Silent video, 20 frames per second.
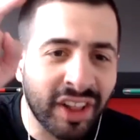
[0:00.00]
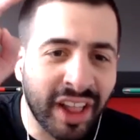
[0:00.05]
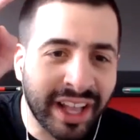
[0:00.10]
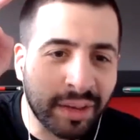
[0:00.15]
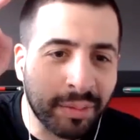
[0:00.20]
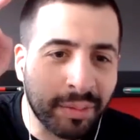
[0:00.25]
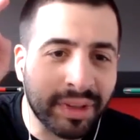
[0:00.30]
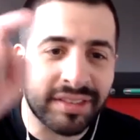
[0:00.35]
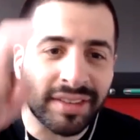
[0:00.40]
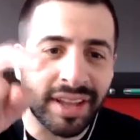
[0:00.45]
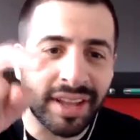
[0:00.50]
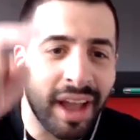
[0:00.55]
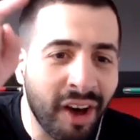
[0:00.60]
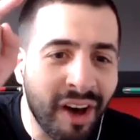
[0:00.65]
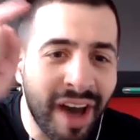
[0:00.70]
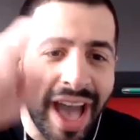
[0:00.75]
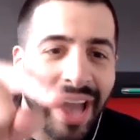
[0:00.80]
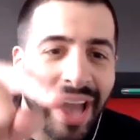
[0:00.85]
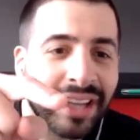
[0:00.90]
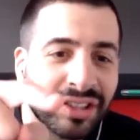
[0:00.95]
like a
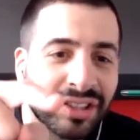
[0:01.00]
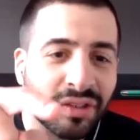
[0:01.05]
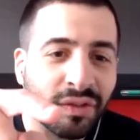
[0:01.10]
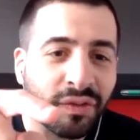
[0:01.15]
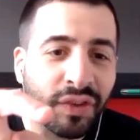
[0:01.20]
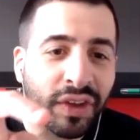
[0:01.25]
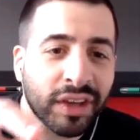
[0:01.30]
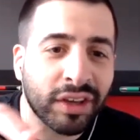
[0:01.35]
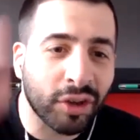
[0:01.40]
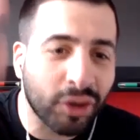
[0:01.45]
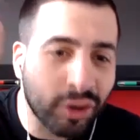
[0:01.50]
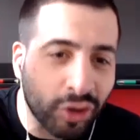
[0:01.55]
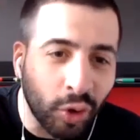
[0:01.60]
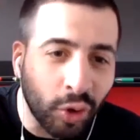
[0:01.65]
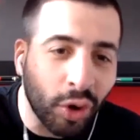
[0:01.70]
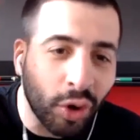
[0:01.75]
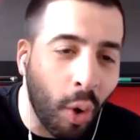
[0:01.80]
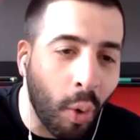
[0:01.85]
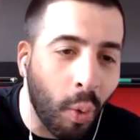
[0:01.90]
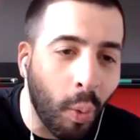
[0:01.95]
Mattel action figure, you
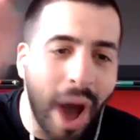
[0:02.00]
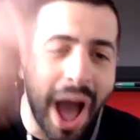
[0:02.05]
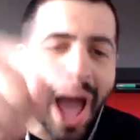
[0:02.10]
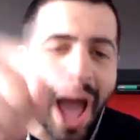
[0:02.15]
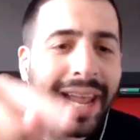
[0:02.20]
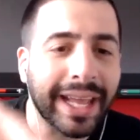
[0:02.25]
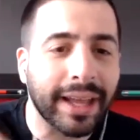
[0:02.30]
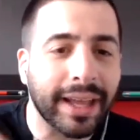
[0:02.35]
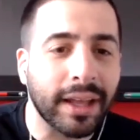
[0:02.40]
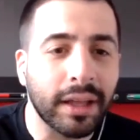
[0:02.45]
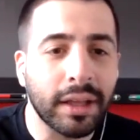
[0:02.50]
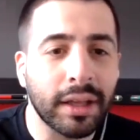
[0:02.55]
don't want it.